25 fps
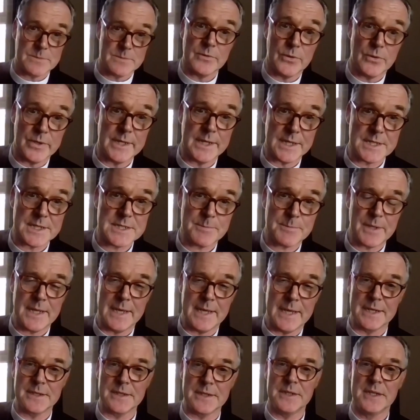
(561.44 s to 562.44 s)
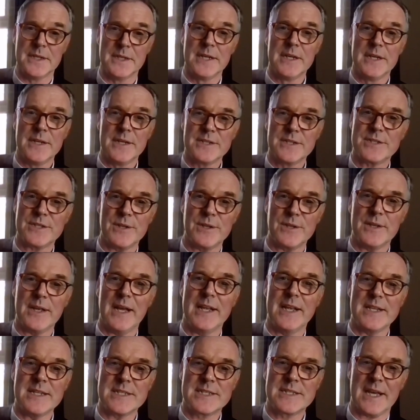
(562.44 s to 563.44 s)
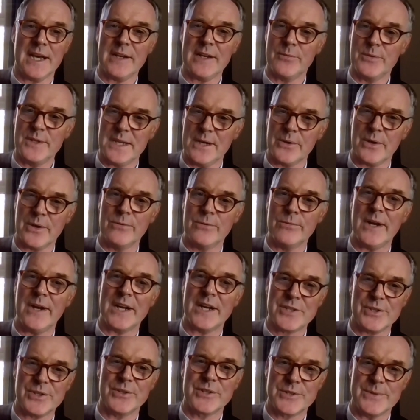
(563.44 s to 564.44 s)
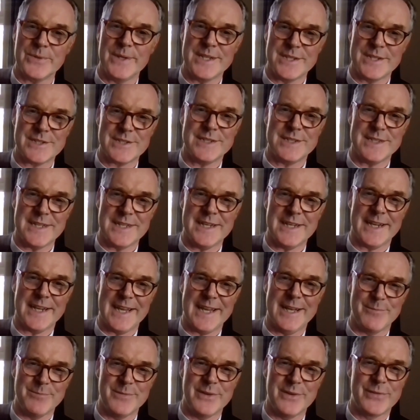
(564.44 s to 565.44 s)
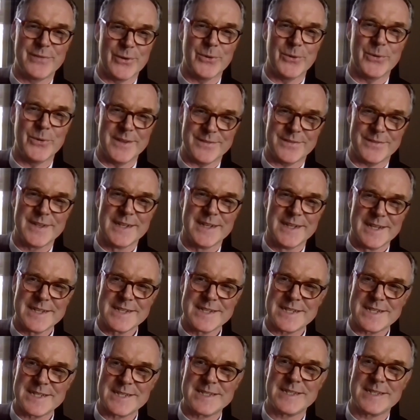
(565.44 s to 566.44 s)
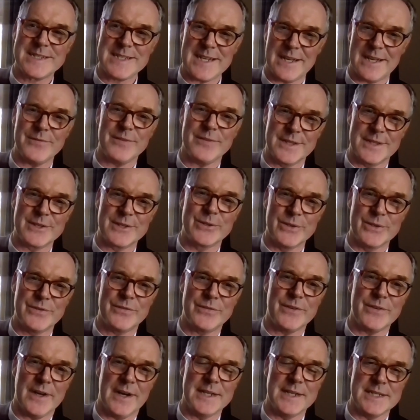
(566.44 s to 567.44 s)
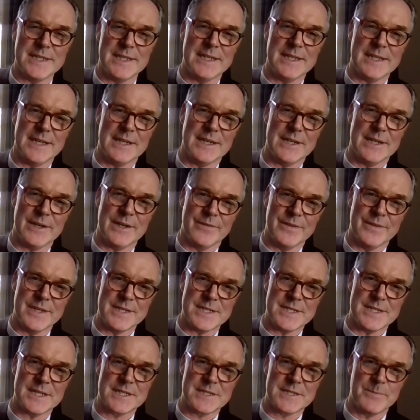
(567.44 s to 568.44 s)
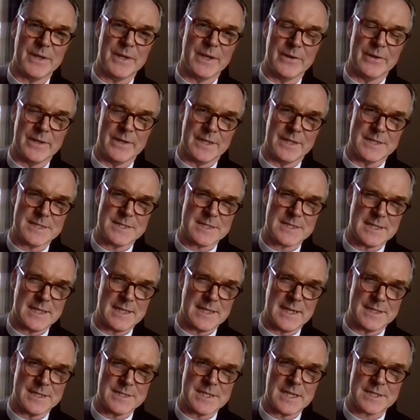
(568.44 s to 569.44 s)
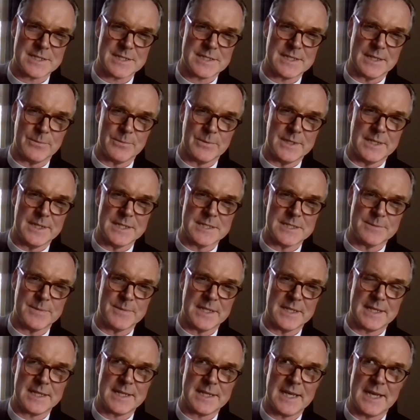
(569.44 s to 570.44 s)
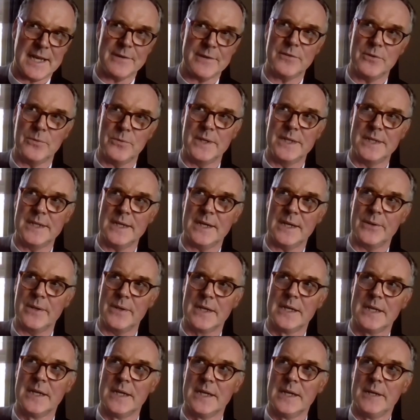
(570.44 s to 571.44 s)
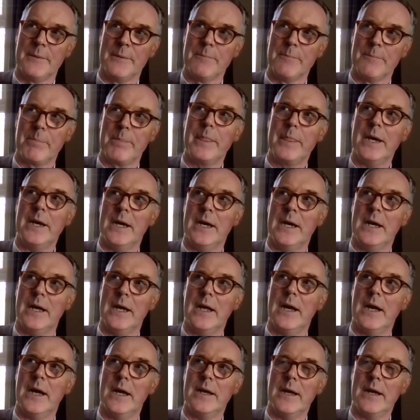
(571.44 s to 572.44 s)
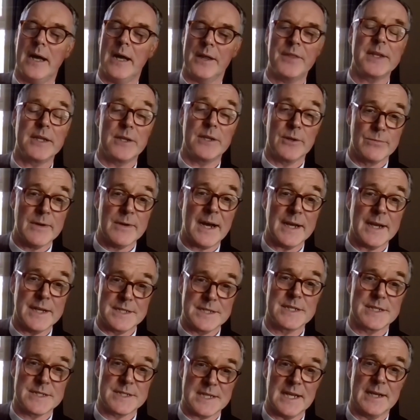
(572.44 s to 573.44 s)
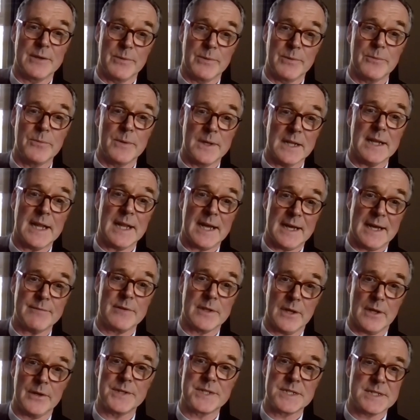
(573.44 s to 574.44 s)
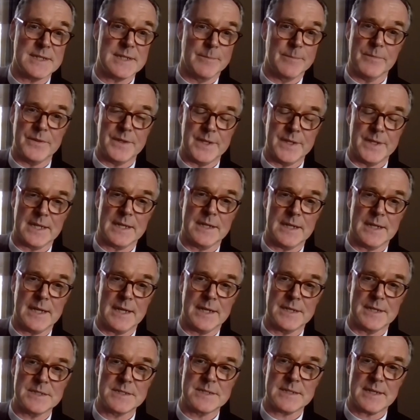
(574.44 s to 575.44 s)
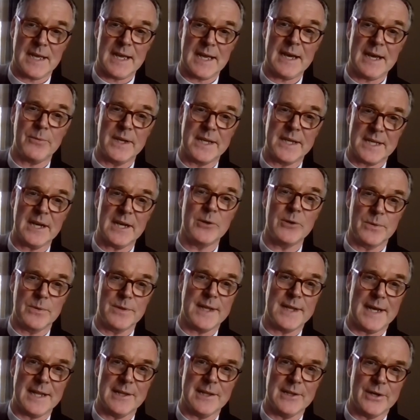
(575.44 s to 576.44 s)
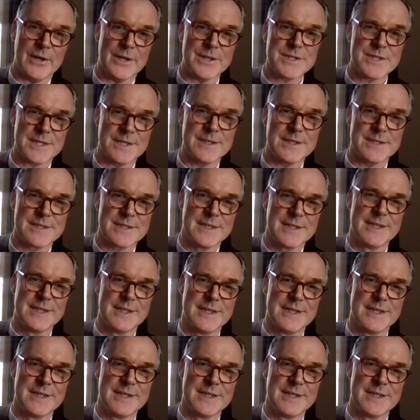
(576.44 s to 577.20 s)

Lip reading: we've already explained, and it's kind of, we don't want to rush onto Easter Day again before we've suffered the Good Friday of this experience. And I just think we need to be careful we don't. I think you're right to say we will have lost something, and how we cope with that loss and